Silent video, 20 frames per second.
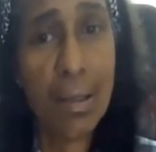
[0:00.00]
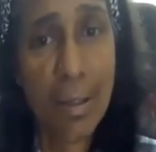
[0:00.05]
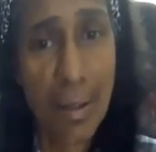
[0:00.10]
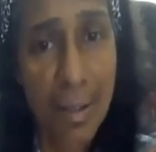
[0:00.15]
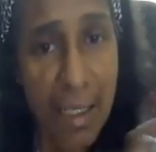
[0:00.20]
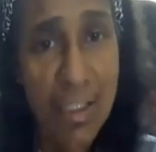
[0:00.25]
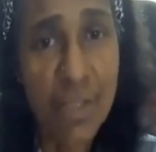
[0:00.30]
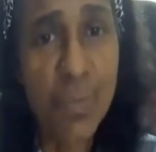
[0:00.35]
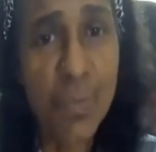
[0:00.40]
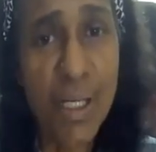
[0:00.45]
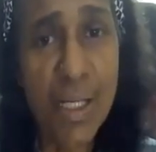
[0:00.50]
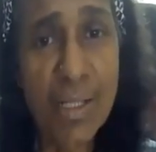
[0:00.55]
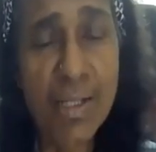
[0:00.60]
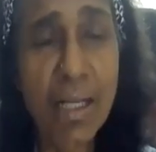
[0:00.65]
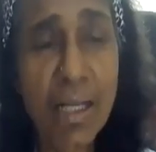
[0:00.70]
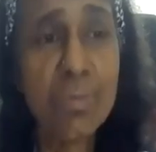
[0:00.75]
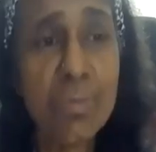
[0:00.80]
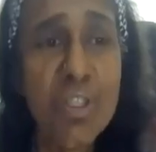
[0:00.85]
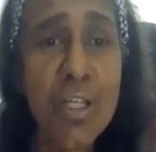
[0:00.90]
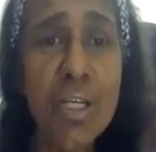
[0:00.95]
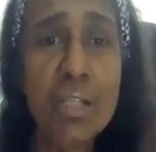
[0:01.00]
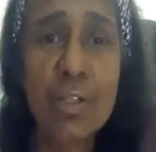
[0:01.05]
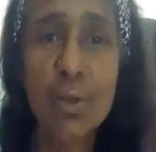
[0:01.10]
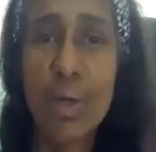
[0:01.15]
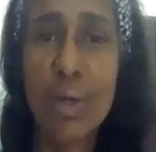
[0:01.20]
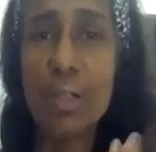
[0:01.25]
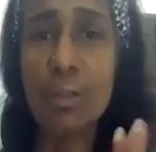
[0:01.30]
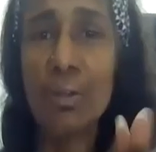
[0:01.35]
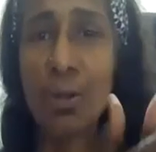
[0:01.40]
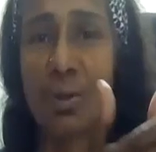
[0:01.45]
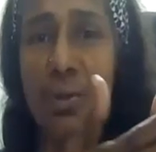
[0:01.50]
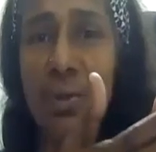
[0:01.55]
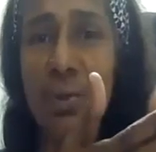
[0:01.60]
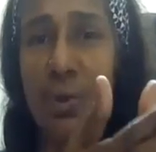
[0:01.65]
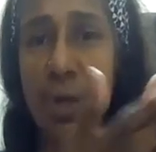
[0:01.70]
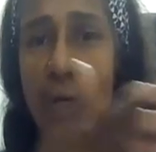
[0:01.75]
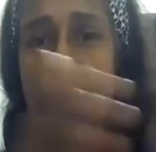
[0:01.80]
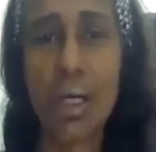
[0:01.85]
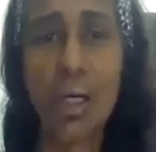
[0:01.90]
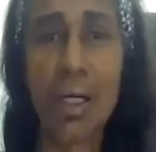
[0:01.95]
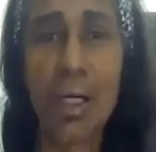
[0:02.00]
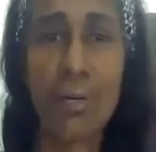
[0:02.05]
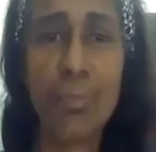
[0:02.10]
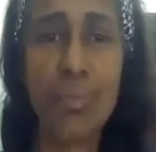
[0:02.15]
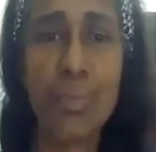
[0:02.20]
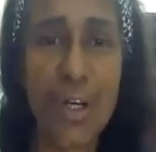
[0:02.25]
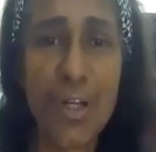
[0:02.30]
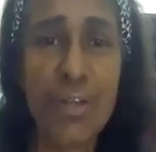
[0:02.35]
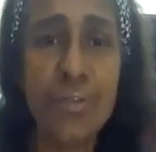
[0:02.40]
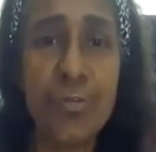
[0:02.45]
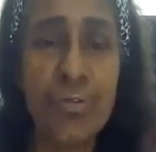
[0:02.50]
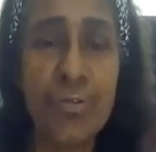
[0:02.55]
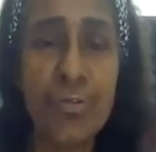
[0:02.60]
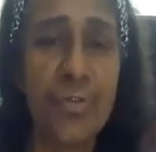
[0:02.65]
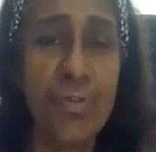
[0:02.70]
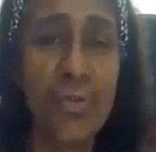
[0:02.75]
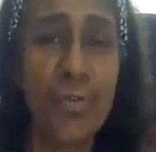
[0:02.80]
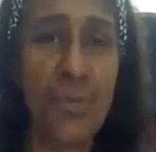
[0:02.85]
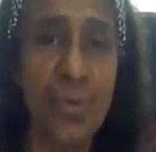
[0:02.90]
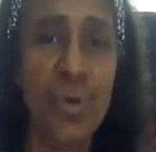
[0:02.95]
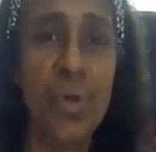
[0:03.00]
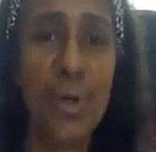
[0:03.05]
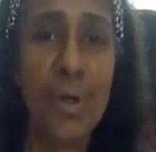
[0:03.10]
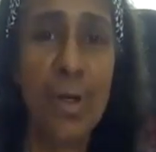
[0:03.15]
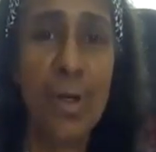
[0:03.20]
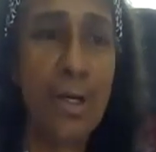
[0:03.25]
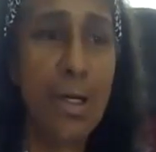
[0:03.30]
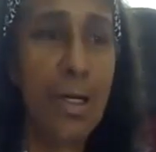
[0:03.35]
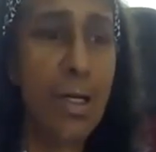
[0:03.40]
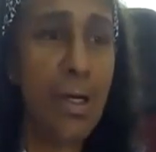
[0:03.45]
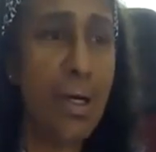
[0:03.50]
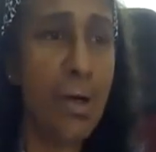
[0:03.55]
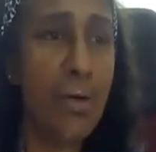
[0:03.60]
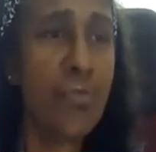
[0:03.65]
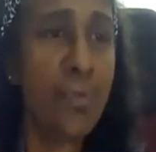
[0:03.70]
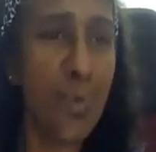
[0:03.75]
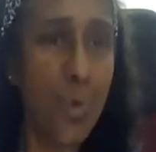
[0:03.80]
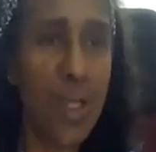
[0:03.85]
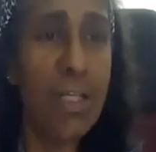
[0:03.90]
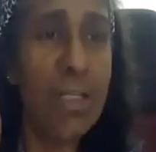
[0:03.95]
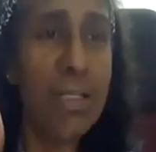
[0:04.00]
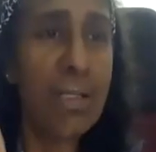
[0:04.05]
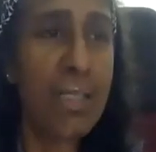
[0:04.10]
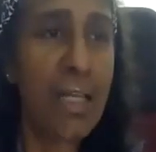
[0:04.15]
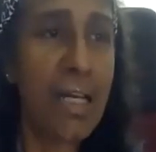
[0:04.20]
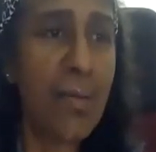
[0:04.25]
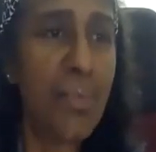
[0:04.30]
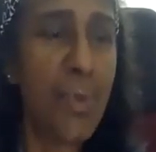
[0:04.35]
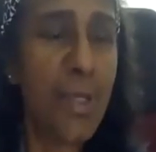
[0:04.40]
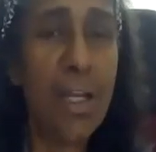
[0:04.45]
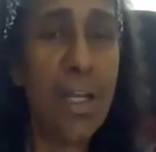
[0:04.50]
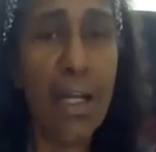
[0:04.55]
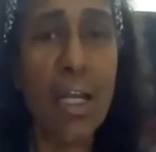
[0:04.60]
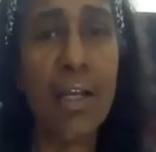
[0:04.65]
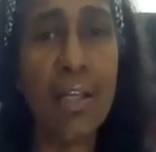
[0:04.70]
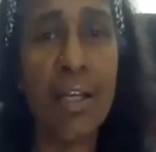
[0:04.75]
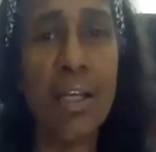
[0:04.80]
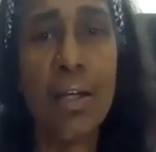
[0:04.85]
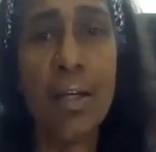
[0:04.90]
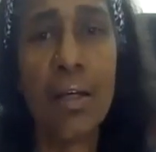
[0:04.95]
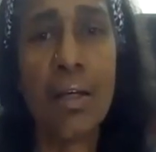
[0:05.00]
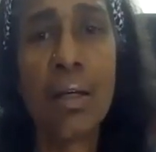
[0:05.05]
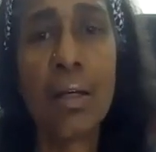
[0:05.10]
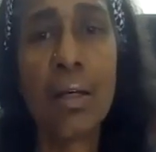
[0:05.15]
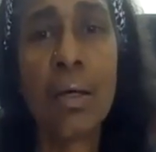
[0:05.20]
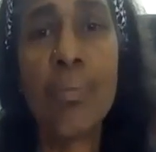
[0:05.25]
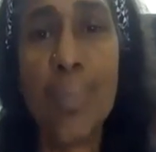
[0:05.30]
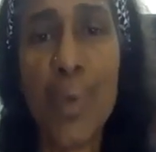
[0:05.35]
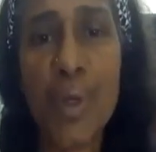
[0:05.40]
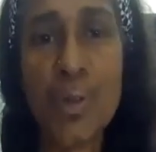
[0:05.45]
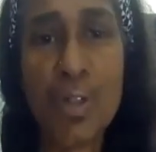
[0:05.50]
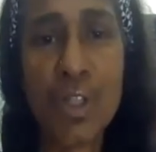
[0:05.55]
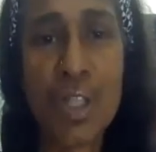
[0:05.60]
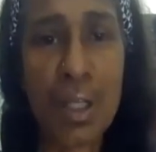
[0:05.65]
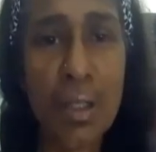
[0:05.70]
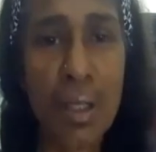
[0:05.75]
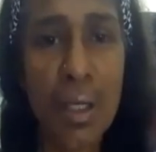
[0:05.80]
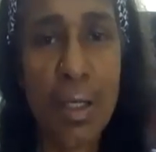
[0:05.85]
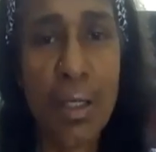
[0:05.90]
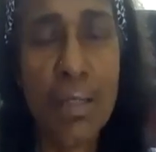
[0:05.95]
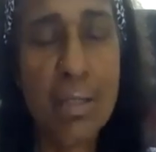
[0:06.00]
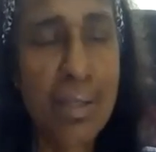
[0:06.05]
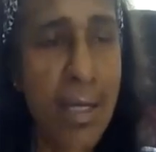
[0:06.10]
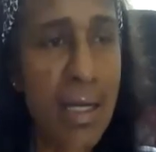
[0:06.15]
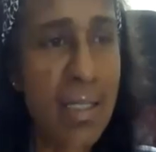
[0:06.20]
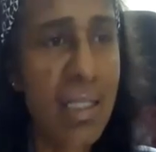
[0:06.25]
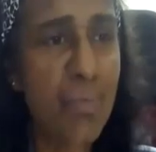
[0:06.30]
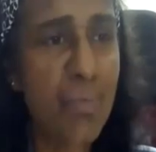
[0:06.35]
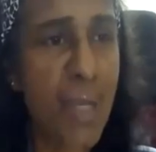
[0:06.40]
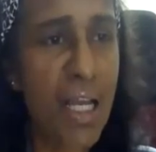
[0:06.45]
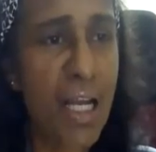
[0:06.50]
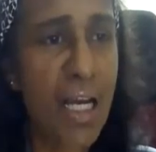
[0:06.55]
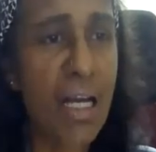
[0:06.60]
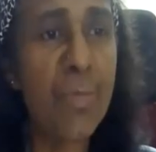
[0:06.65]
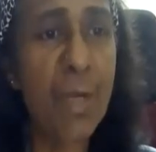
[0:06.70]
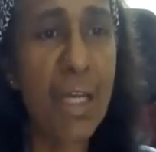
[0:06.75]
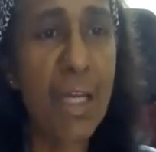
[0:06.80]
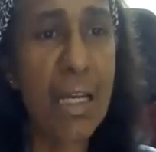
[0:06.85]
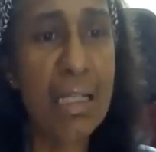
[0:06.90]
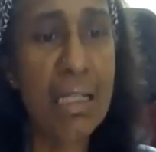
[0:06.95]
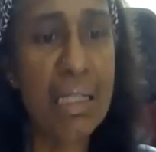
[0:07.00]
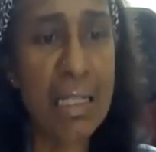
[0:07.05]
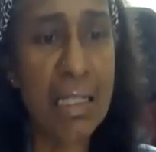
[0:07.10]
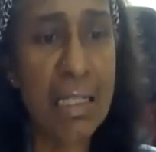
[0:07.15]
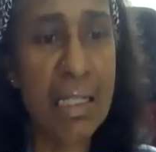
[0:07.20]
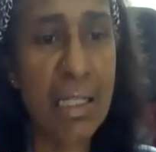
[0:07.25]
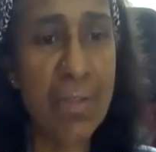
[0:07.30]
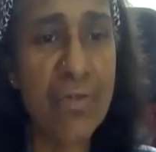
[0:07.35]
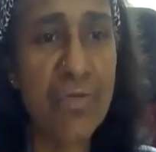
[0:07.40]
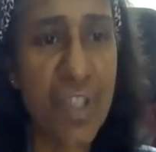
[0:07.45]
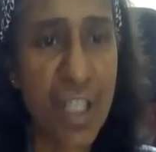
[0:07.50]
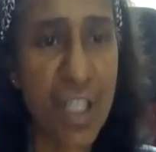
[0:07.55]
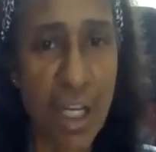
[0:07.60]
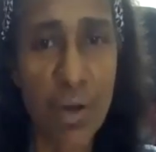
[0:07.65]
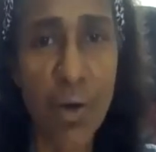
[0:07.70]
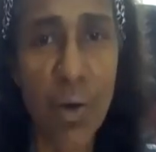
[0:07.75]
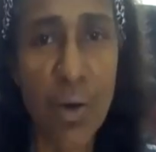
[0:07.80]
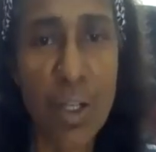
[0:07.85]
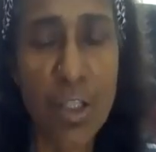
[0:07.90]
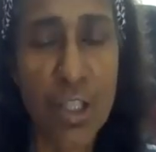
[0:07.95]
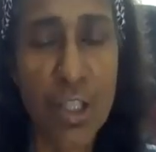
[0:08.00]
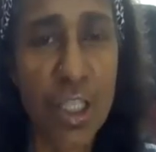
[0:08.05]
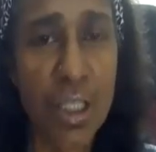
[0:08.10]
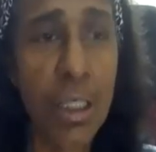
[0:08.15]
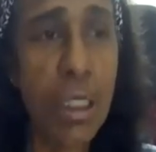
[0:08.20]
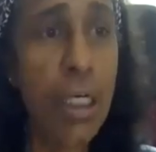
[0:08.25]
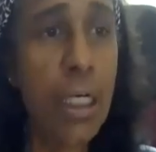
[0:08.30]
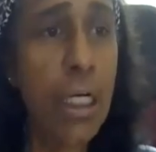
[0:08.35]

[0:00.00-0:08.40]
Next, please. I'm just going through a brief of what is happening. And here, has become an assistive technology.